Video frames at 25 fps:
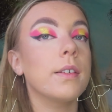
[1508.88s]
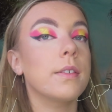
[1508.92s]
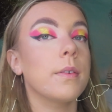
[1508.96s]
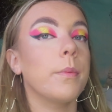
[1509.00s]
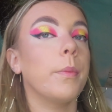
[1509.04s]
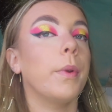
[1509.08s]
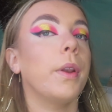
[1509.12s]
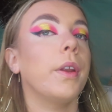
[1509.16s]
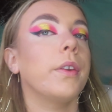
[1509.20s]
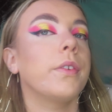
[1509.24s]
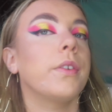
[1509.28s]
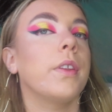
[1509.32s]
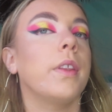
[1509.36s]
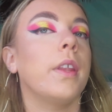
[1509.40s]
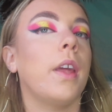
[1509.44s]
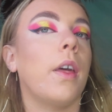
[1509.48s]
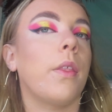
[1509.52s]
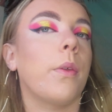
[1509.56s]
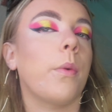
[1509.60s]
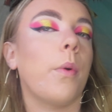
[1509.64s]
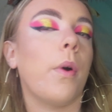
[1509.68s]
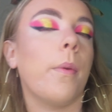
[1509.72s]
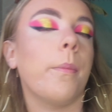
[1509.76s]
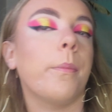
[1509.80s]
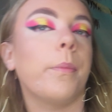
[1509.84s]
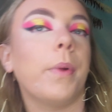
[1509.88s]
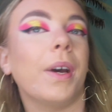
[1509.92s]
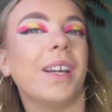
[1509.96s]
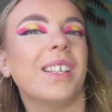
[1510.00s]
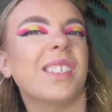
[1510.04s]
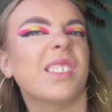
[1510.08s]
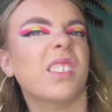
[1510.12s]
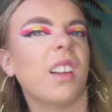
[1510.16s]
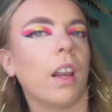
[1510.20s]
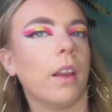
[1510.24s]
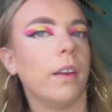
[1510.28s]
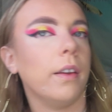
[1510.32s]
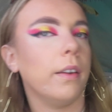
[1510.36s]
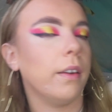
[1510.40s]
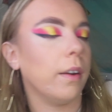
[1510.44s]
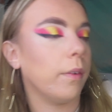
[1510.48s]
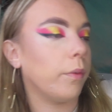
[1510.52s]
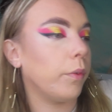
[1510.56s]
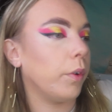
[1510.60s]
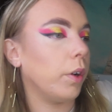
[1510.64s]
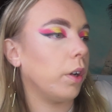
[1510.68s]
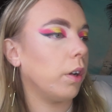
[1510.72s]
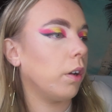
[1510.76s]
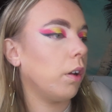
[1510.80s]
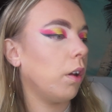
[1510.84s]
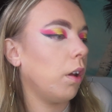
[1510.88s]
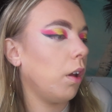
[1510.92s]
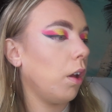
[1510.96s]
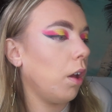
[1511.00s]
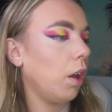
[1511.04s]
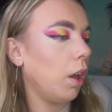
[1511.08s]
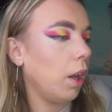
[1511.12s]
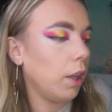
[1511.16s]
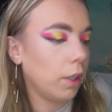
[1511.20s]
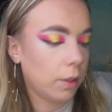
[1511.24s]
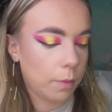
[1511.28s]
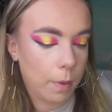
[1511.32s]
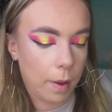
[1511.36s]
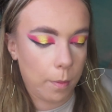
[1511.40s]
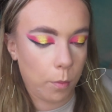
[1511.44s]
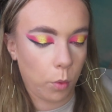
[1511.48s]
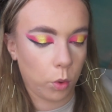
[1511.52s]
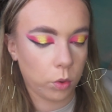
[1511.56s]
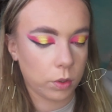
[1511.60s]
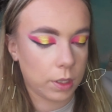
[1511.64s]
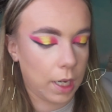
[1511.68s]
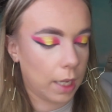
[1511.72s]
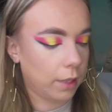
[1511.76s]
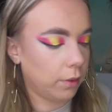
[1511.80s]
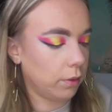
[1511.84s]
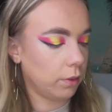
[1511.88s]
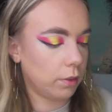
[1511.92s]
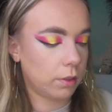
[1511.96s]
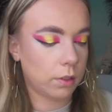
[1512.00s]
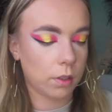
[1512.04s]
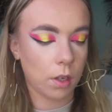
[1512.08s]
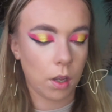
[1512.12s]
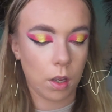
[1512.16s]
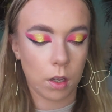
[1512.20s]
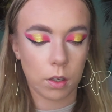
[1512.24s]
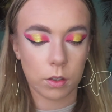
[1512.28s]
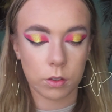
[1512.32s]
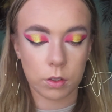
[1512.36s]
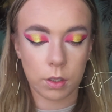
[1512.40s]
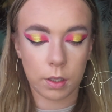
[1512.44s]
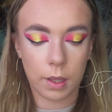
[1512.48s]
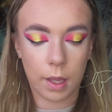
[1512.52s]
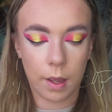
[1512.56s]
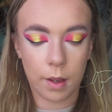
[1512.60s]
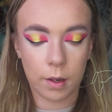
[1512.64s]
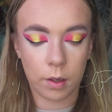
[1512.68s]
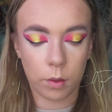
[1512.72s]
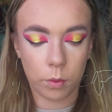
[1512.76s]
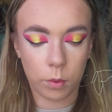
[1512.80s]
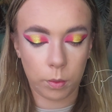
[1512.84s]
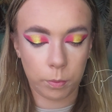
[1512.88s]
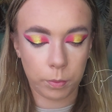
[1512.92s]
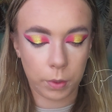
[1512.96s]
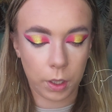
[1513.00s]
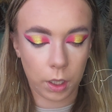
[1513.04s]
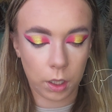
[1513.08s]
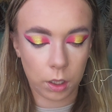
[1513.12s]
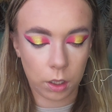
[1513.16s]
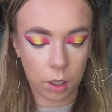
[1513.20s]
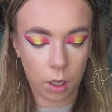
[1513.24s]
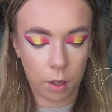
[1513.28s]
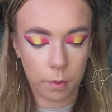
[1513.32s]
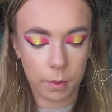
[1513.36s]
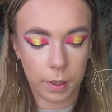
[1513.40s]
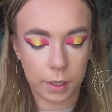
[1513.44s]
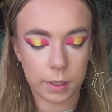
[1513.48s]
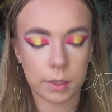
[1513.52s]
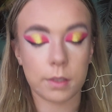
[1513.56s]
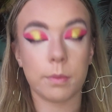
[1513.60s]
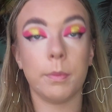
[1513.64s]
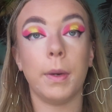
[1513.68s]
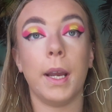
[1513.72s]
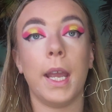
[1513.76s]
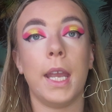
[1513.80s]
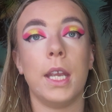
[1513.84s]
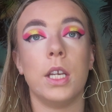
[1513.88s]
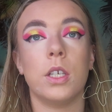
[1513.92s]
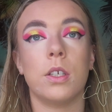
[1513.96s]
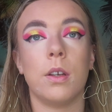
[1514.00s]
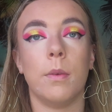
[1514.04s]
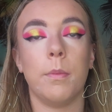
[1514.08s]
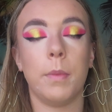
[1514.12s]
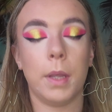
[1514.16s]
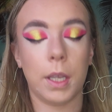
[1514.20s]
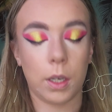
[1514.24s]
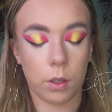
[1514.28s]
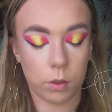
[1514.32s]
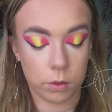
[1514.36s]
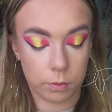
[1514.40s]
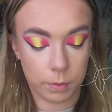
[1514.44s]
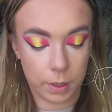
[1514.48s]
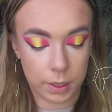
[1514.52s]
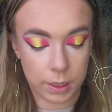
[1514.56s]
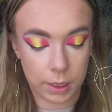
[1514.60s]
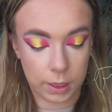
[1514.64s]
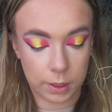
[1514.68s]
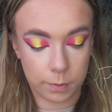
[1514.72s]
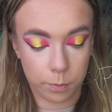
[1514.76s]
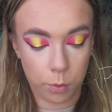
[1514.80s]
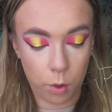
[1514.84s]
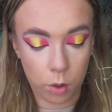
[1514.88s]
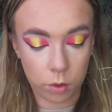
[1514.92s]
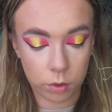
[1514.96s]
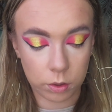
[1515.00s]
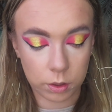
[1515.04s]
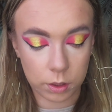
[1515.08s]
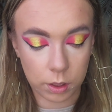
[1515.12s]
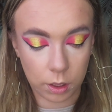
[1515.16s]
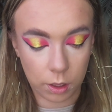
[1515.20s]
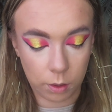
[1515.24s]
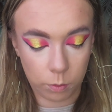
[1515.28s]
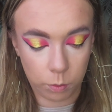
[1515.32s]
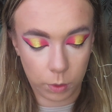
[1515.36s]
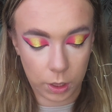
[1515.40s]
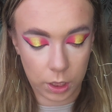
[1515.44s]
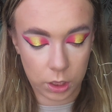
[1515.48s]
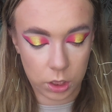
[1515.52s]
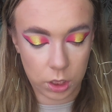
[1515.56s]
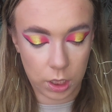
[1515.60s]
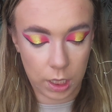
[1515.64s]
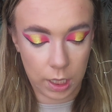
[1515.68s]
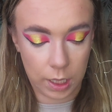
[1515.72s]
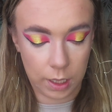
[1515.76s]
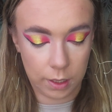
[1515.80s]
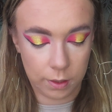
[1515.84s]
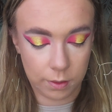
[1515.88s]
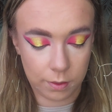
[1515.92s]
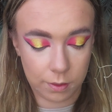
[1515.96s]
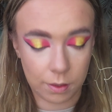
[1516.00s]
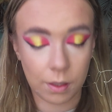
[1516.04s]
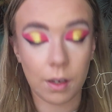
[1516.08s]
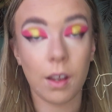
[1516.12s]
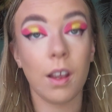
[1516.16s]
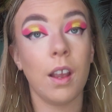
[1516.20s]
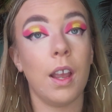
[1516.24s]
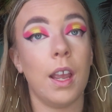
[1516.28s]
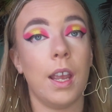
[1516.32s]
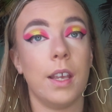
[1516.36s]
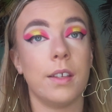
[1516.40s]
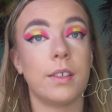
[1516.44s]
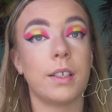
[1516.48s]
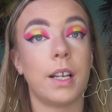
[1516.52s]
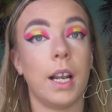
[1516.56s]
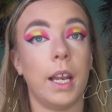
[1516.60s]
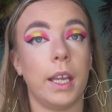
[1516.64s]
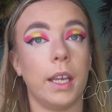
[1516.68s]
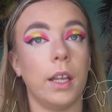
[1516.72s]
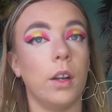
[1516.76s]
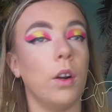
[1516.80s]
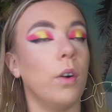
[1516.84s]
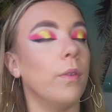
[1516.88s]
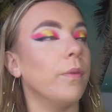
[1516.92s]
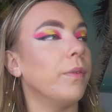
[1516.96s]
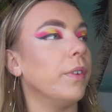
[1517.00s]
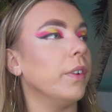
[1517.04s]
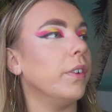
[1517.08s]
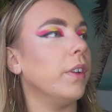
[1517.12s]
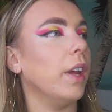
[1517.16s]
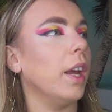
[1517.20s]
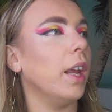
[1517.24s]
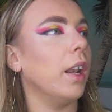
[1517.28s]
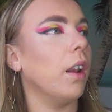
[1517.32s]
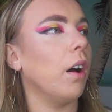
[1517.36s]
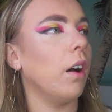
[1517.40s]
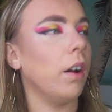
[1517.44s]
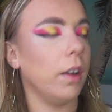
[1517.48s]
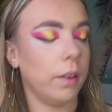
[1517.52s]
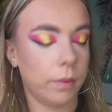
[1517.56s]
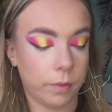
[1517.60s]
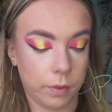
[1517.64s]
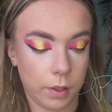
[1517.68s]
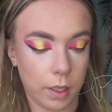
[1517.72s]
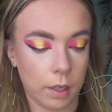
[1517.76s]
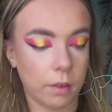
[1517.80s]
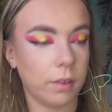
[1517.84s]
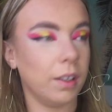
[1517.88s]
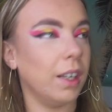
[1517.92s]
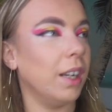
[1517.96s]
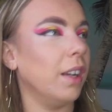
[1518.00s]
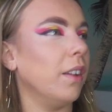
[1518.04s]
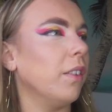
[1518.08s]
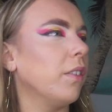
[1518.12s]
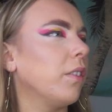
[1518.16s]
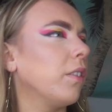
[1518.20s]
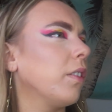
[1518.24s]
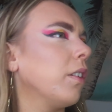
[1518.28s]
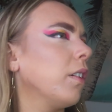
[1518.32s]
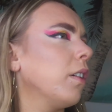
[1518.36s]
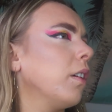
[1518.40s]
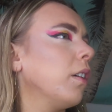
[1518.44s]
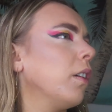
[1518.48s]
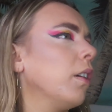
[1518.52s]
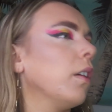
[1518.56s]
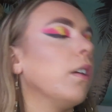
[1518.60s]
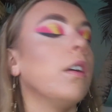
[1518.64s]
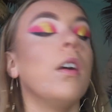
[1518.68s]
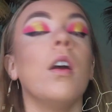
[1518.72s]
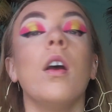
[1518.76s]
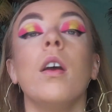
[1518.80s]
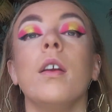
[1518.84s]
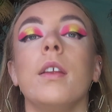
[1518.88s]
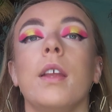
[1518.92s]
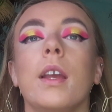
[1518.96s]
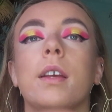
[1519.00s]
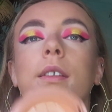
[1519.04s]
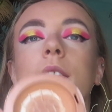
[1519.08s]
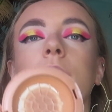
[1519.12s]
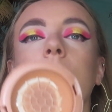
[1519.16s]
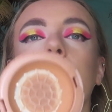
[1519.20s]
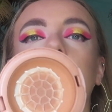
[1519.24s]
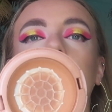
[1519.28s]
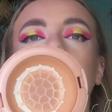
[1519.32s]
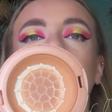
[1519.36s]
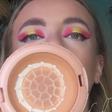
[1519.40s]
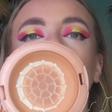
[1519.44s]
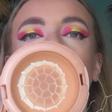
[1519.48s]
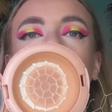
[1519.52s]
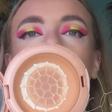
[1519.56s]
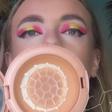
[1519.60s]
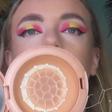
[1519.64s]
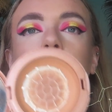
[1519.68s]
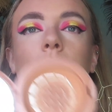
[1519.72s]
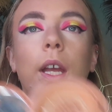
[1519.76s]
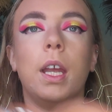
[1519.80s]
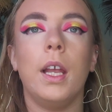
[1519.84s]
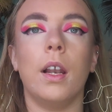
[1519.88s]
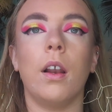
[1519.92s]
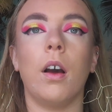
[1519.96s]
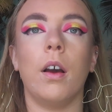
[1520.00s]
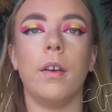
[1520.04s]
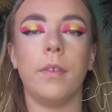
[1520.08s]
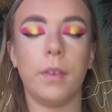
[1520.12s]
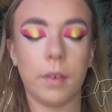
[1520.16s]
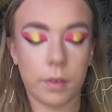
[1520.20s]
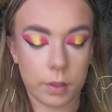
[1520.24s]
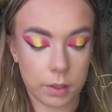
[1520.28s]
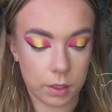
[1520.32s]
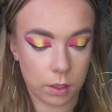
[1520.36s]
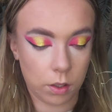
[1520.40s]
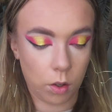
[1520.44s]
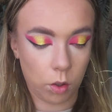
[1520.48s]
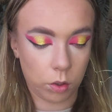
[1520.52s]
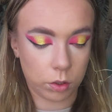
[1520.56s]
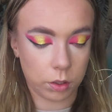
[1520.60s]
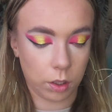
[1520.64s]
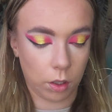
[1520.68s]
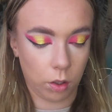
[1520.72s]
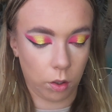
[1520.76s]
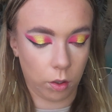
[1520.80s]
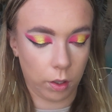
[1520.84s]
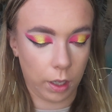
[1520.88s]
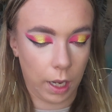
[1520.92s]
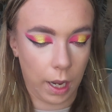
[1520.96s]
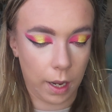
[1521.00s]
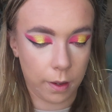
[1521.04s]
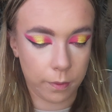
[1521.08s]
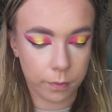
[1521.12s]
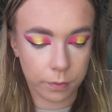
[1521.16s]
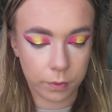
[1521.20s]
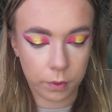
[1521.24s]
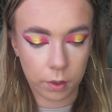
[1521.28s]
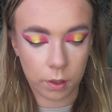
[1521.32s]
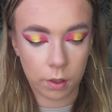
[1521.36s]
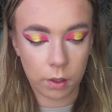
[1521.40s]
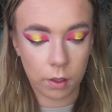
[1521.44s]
similar to the other one, but it's slightly different. It's a bit more dense. So then I'm going to go into my HMB Cosmetics bronzer, which is clinging on for dear life. There is, yeah, it's clinging on for dear life. There is not a lot left,